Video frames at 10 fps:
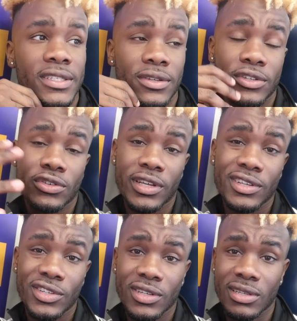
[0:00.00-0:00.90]
So the
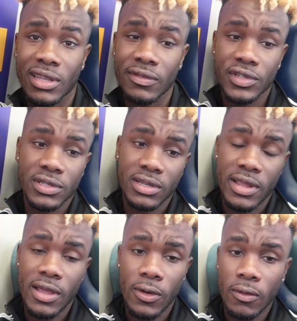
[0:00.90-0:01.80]
train just left just
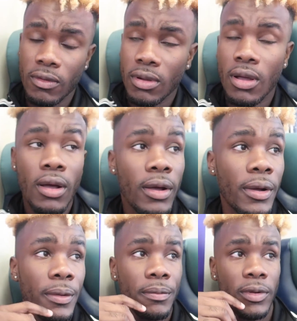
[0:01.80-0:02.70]
now.
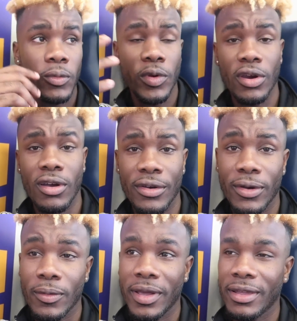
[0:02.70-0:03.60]
We're on
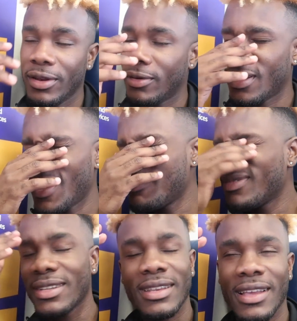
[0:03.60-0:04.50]
our way. Yo,
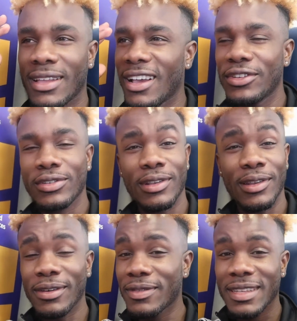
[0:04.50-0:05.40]
I just
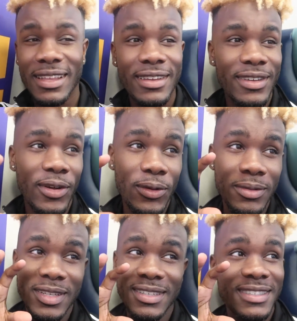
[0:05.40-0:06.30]
love it, like how
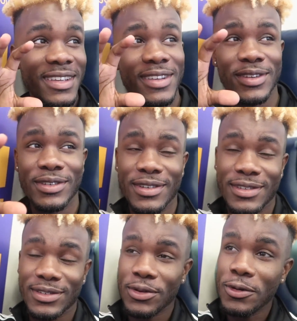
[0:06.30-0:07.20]
these things are
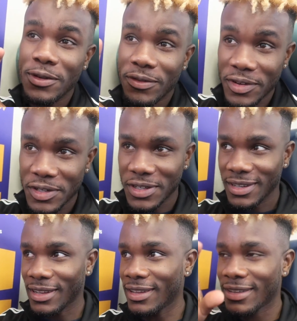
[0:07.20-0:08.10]
just so
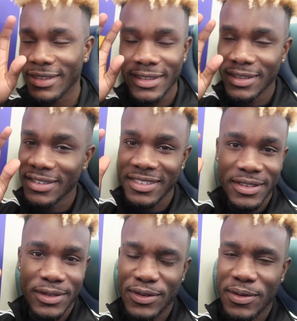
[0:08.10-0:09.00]
efficient. Like
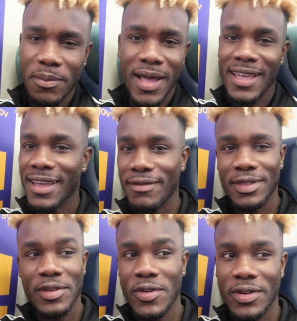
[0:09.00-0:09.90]
you can buy
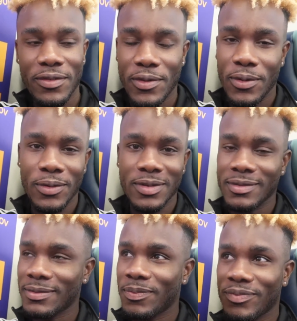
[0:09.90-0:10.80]
everything on the phone.
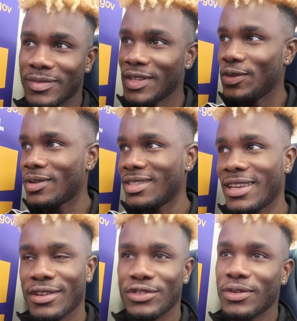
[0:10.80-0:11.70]
You can
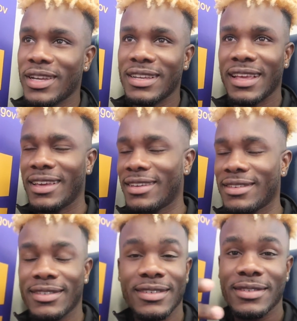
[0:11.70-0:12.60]
take a train, like,
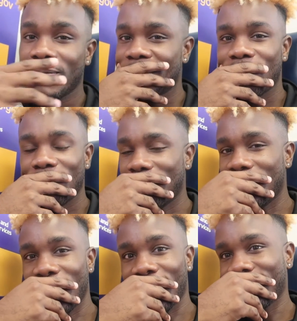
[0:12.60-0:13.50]

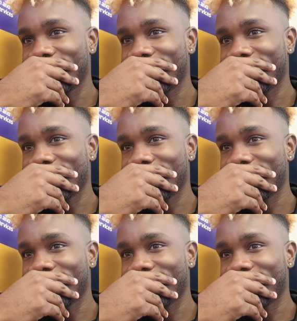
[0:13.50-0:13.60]
bro.